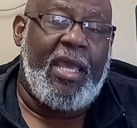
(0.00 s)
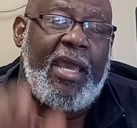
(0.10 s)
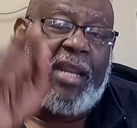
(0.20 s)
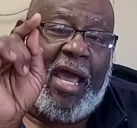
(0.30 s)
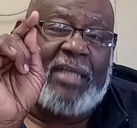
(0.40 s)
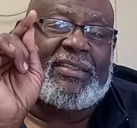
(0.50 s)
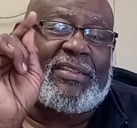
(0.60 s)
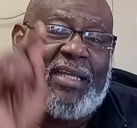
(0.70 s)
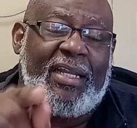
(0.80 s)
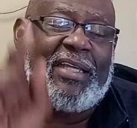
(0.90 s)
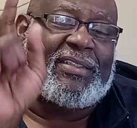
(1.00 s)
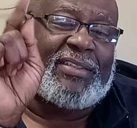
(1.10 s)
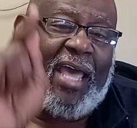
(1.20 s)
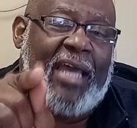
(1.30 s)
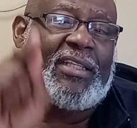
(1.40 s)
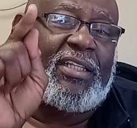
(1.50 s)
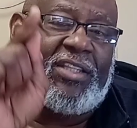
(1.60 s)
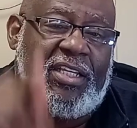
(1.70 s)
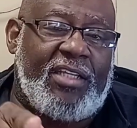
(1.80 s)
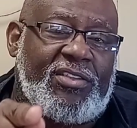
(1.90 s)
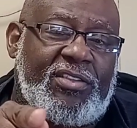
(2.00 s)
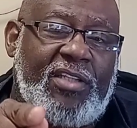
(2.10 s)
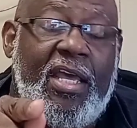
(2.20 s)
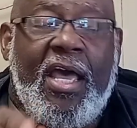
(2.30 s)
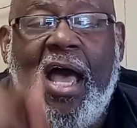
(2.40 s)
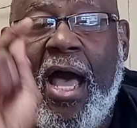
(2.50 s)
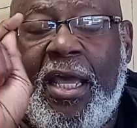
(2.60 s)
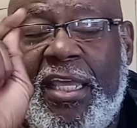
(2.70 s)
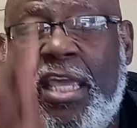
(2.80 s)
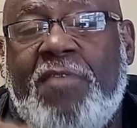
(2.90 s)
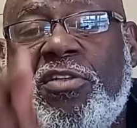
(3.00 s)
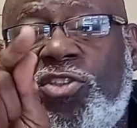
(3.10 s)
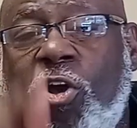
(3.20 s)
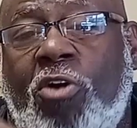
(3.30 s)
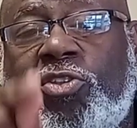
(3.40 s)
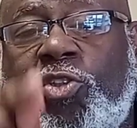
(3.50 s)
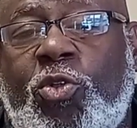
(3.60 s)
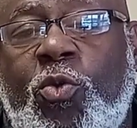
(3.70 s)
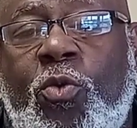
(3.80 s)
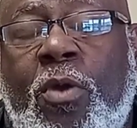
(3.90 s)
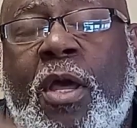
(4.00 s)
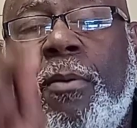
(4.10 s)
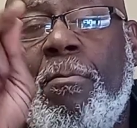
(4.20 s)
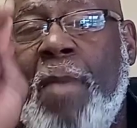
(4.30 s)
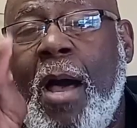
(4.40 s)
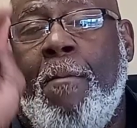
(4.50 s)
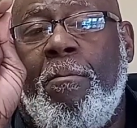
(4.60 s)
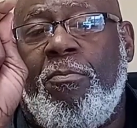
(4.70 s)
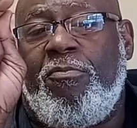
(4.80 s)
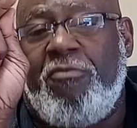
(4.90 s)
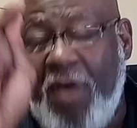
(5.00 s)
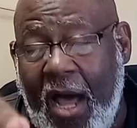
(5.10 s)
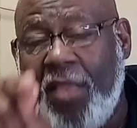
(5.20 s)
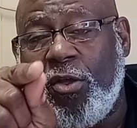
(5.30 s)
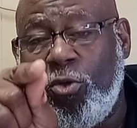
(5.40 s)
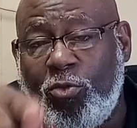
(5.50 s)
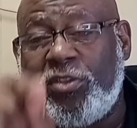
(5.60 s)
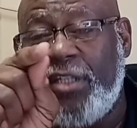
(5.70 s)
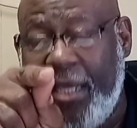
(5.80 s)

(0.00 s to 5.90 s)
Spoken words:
And I said exactly this. I even talked to my father, who's an